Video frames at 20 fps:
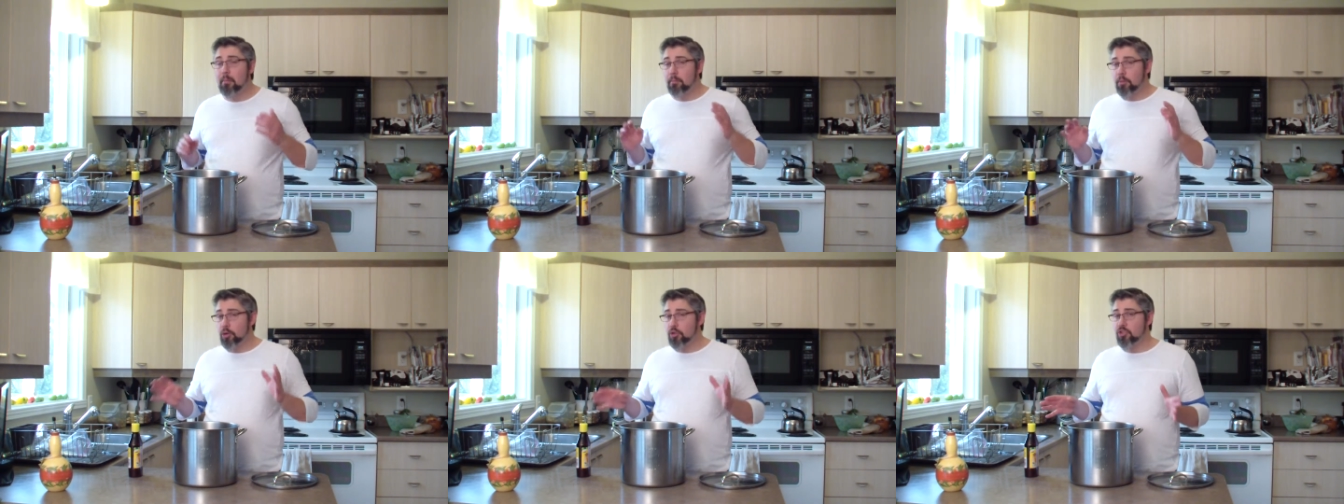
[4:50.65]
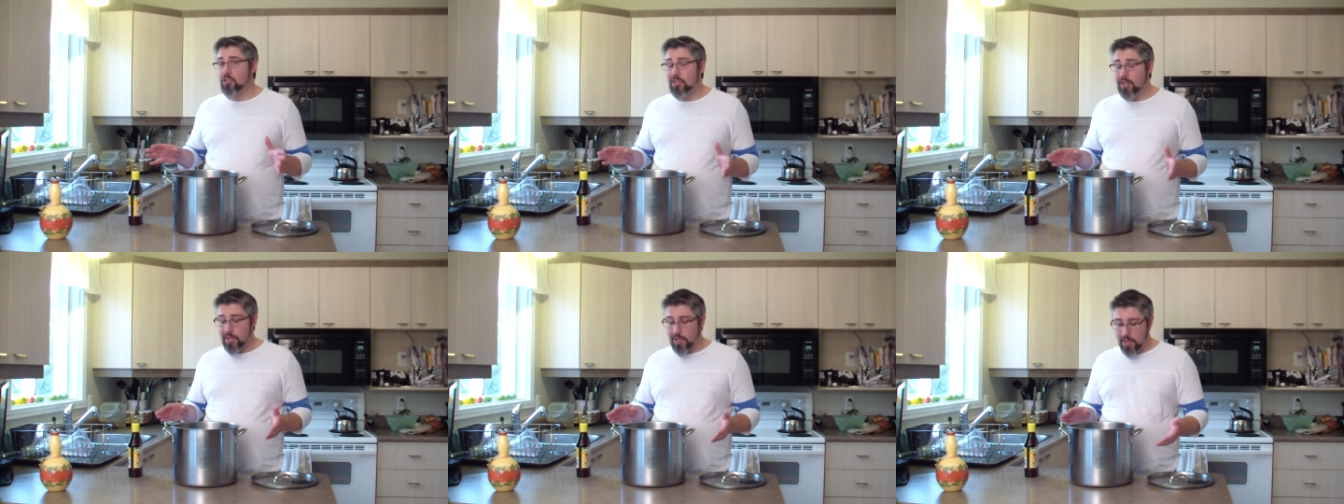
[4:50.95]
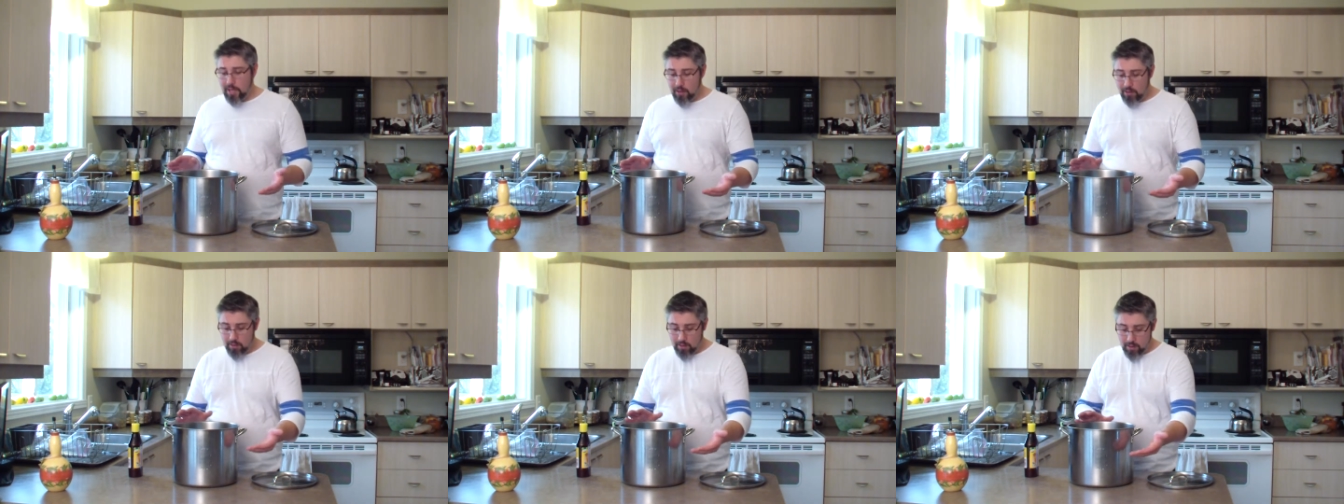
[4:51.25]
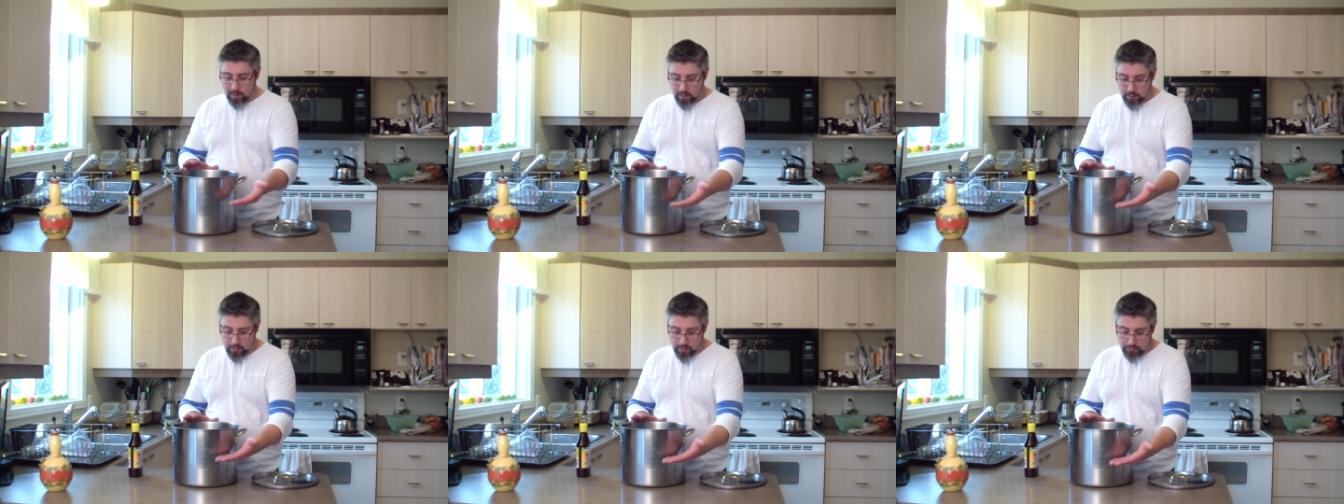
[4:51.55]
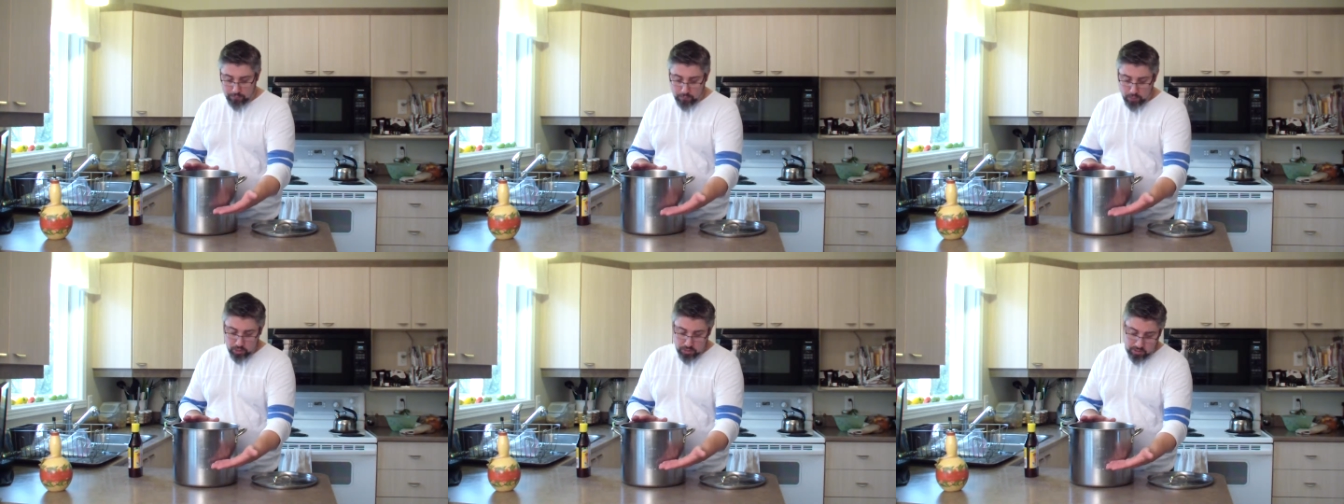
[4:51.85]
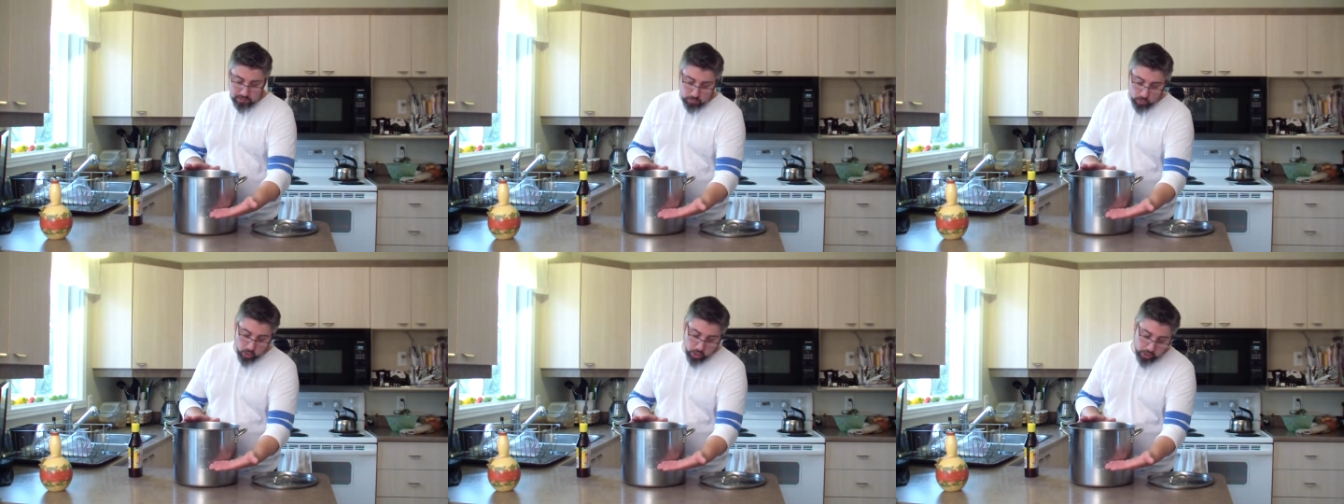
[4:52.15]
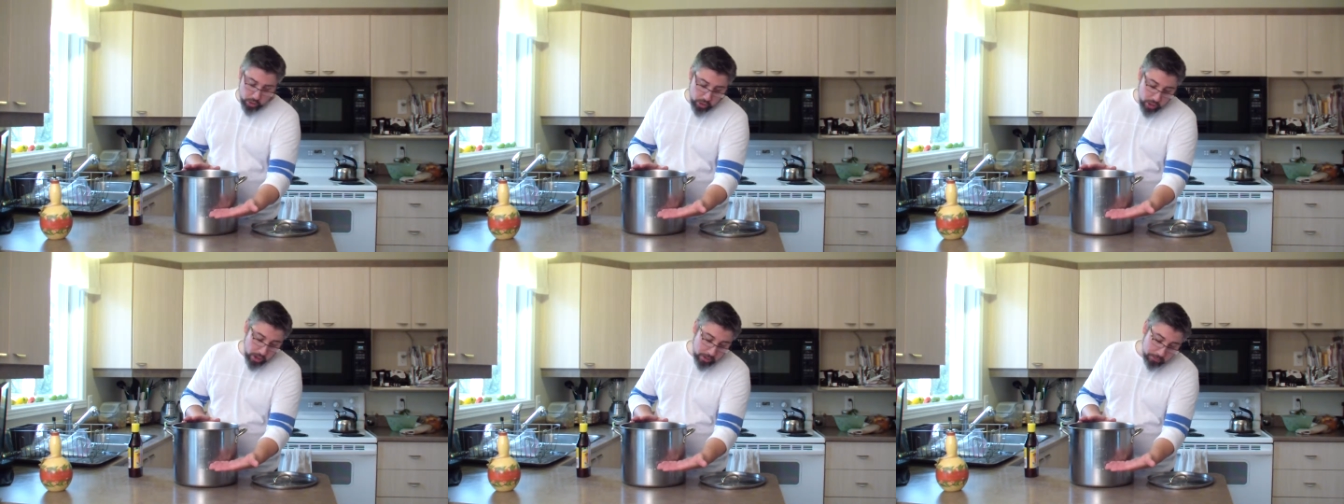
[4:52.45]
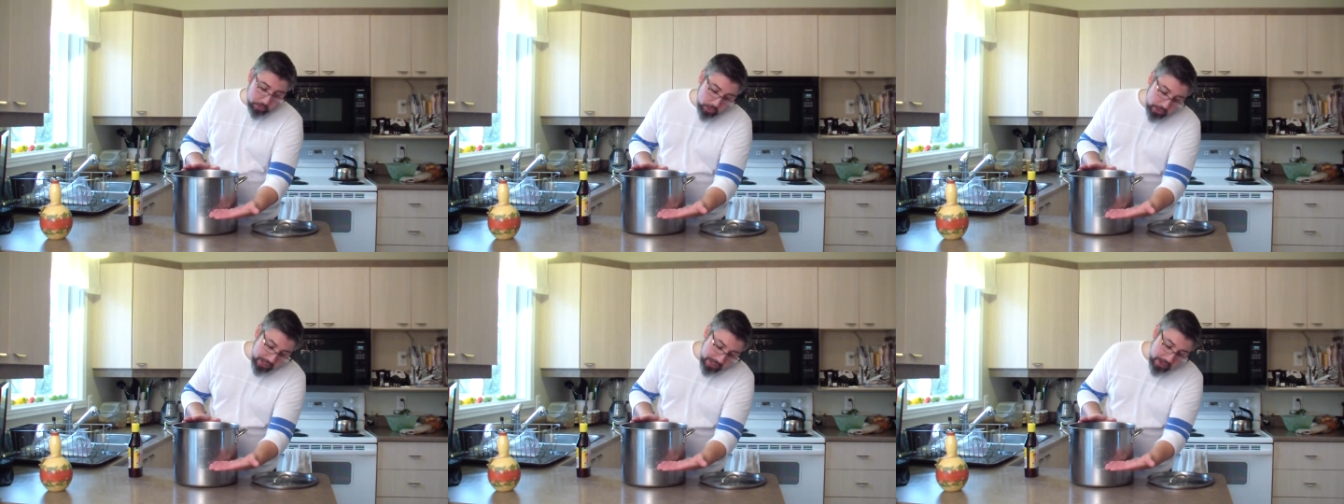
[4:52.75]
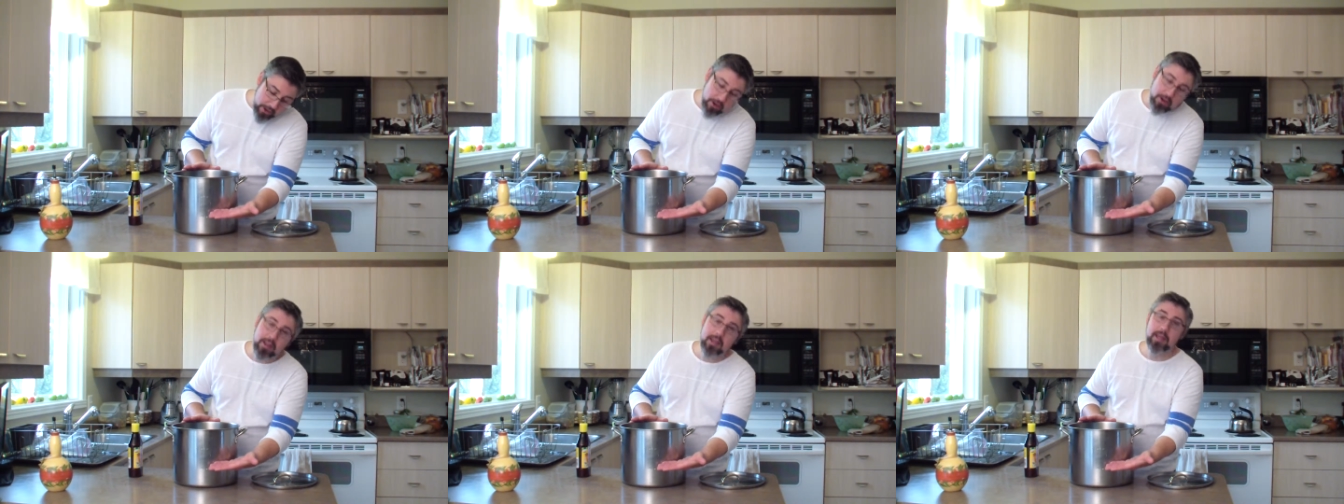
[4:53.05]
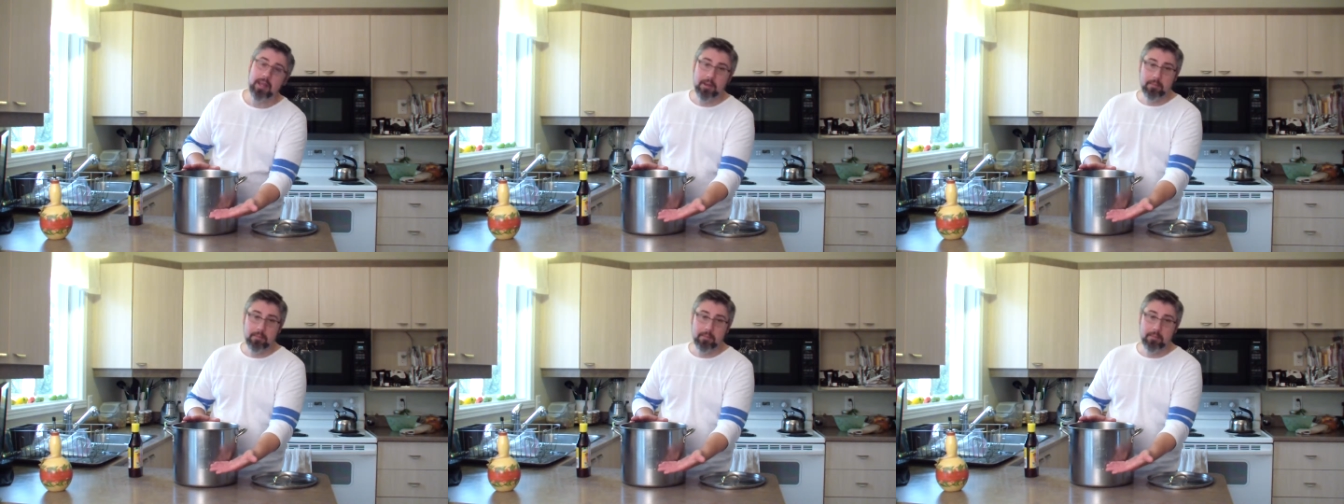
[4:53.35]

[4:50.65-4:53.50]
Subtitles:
Personally, I've put some water up to here